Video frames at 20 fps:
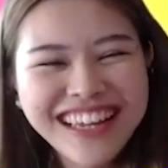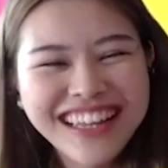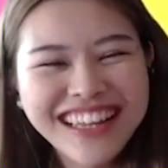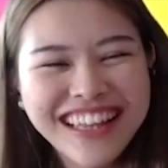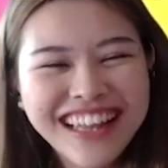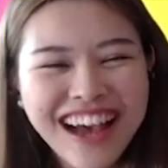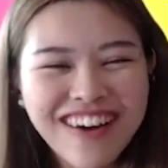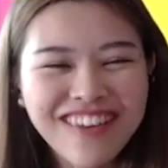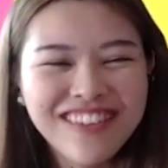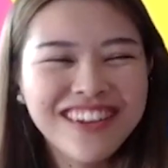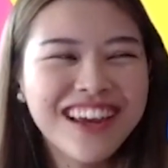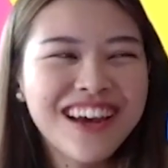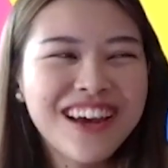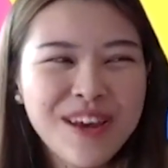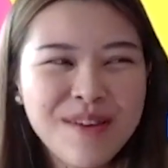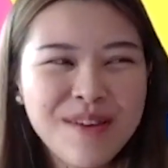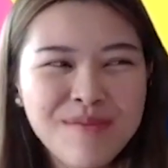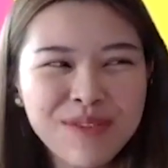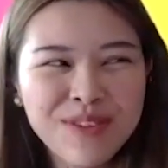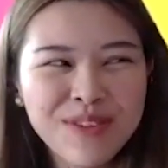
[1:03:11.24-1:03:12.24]
how they are
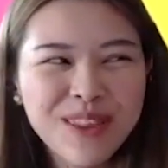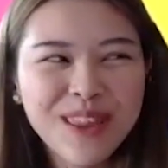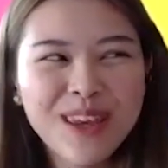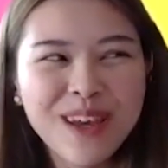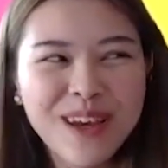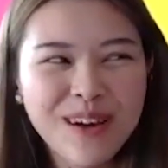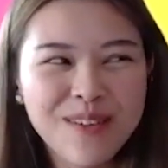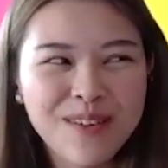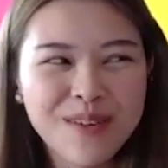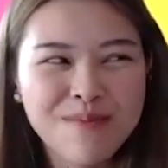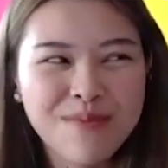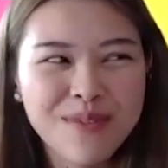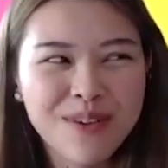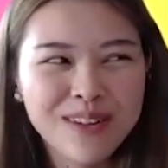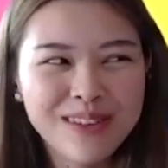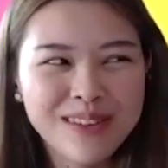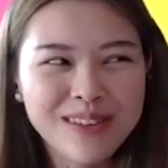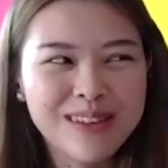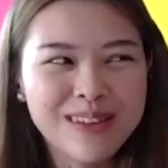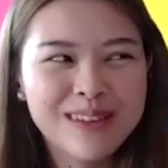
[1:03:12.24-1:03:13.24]
able to think out of the
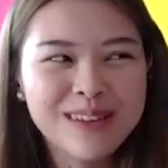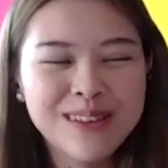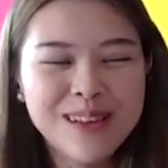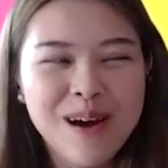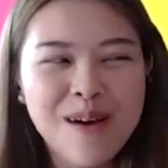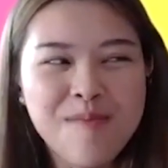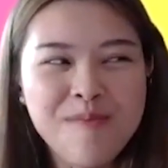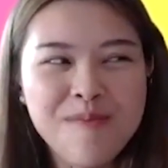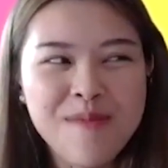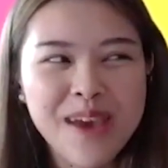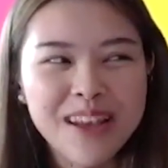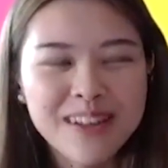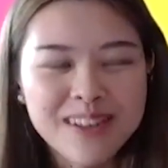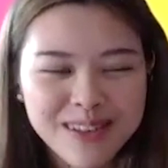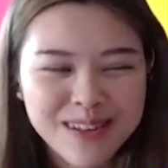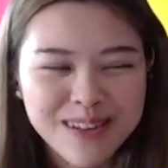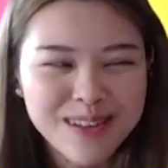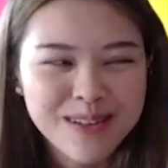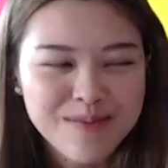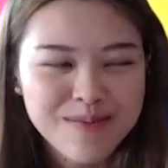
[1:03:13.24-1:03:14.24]
box is
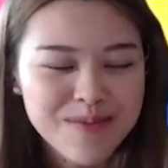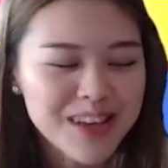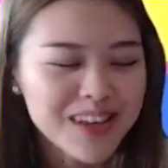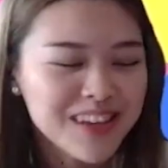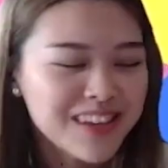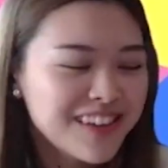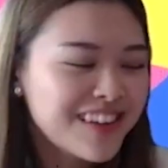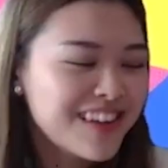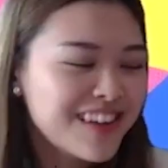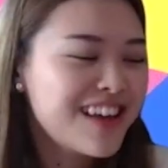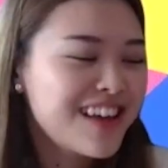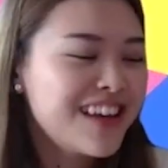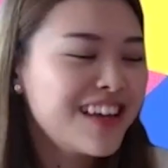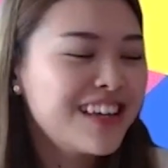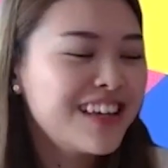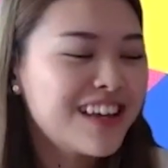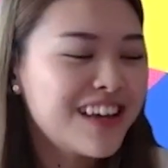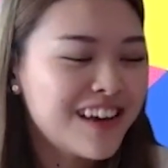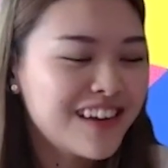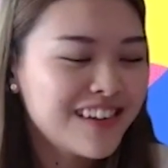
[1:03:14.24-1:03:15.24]
amazes me.
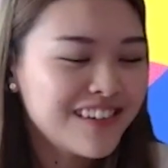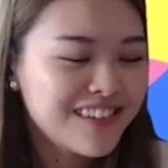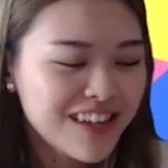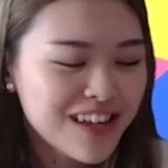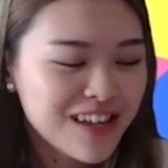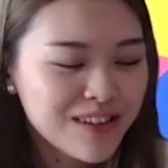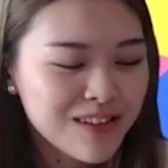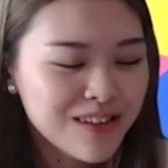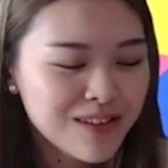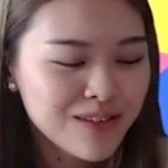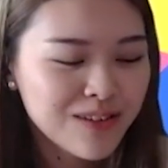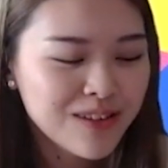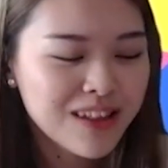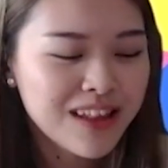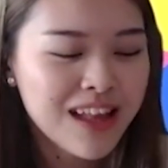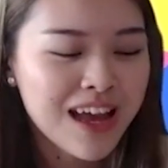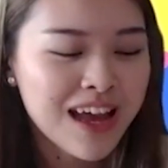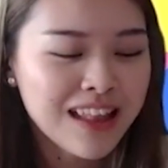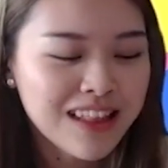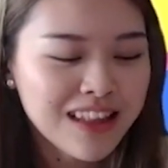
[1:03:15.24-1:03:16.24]
Yeah, so
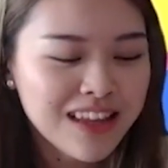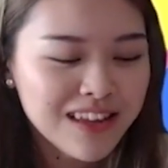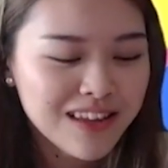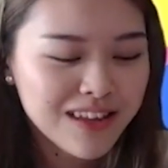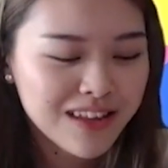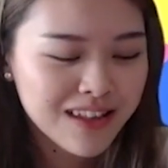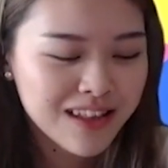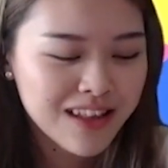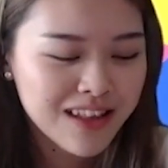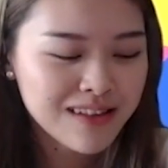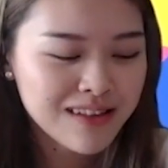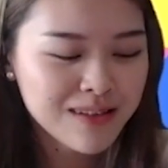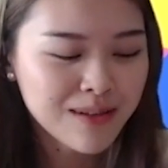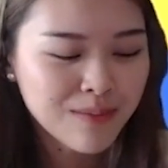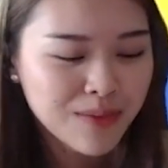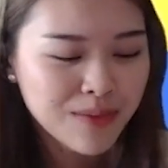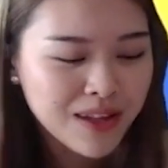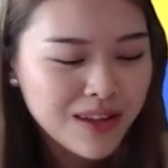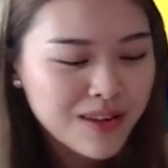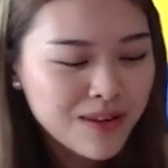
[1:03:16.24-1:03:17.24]
I think that's
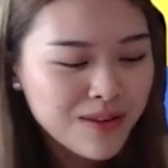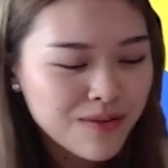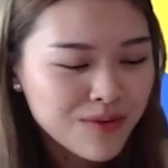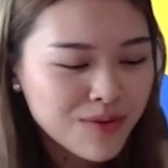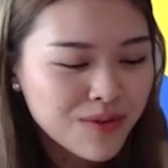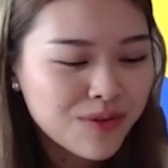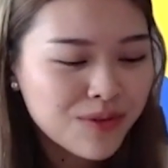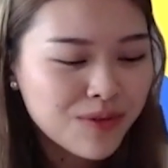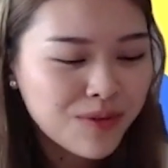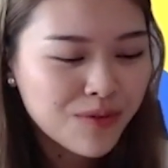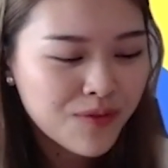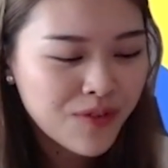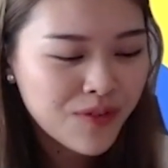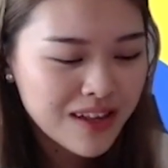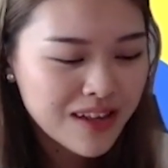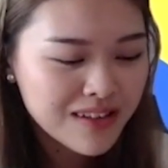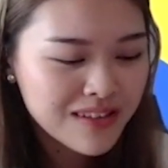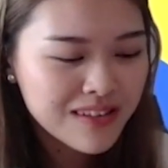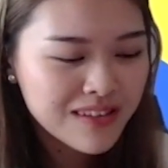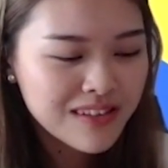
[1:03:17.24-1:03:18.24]
something you will
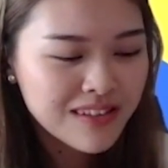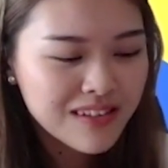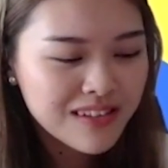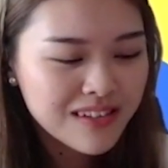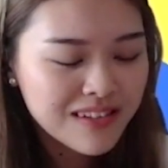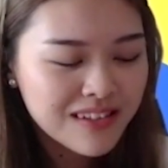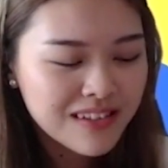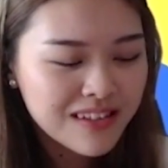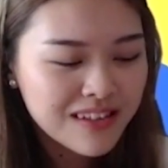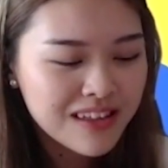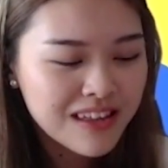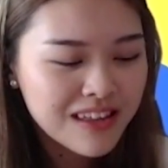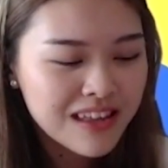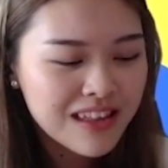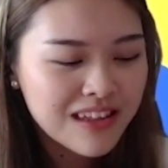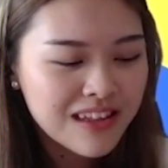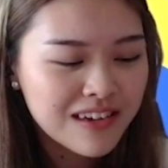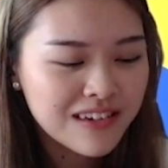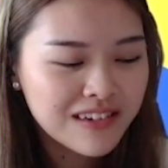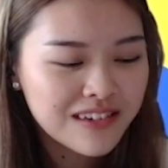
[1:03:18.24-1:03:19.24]
face
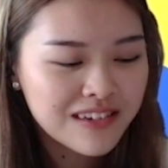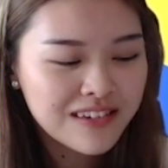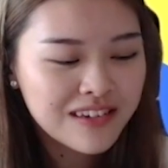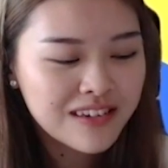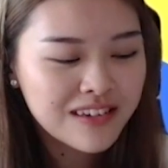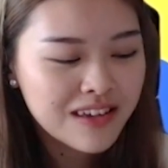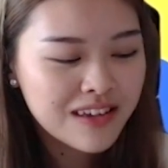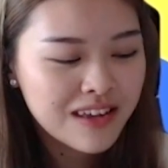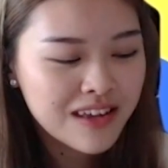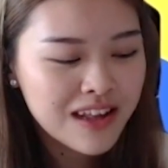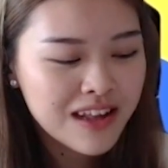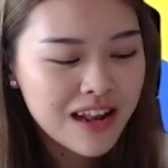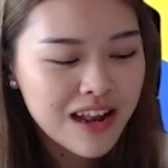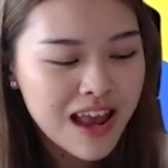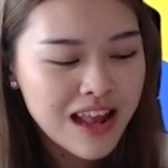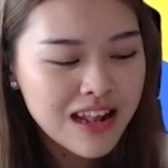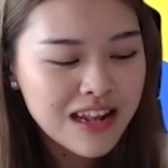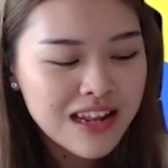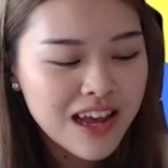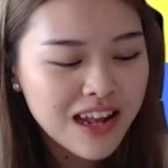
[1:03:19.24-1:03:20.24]
in
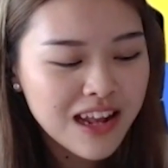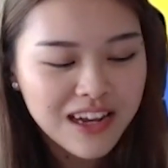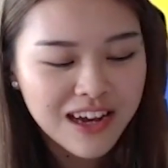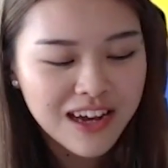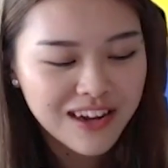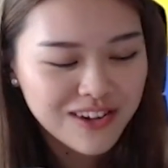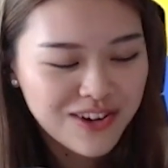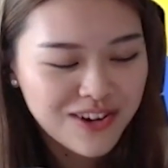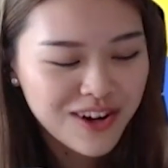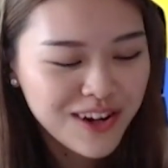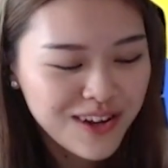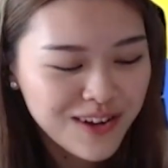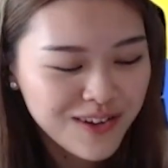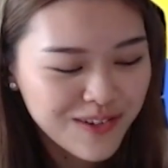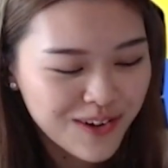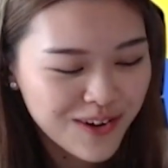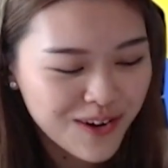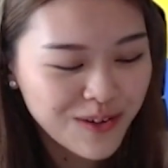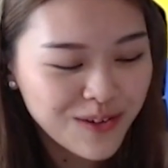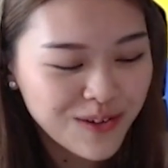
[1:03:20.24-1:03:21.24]
any other country
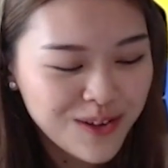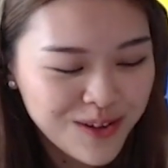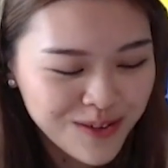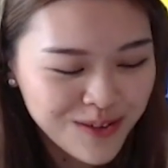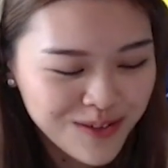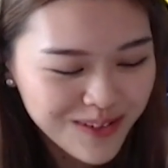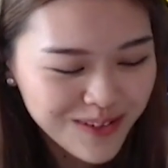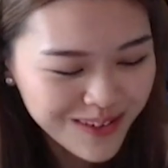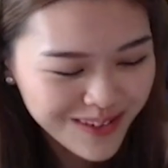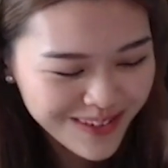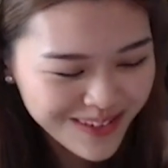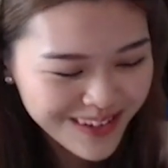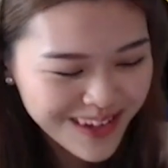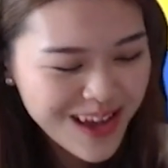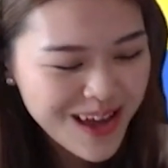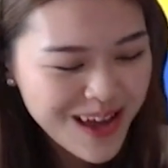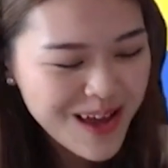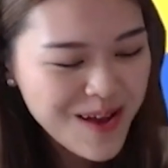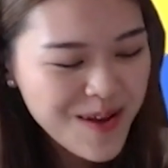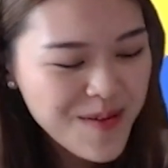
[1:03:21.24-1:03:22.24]
you go to.
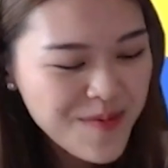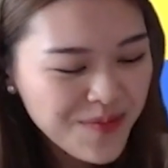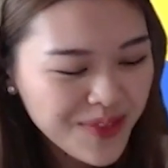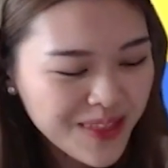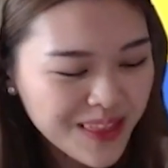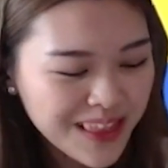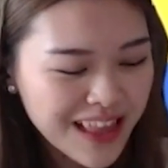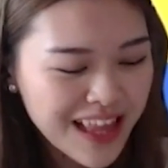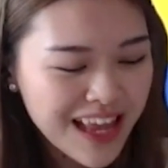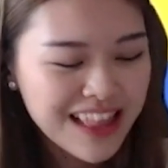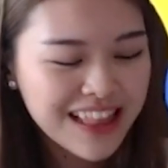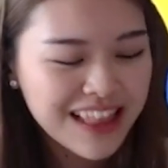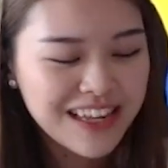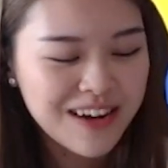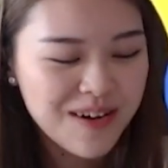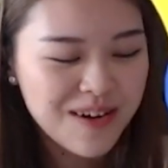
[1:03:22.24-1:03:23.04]
That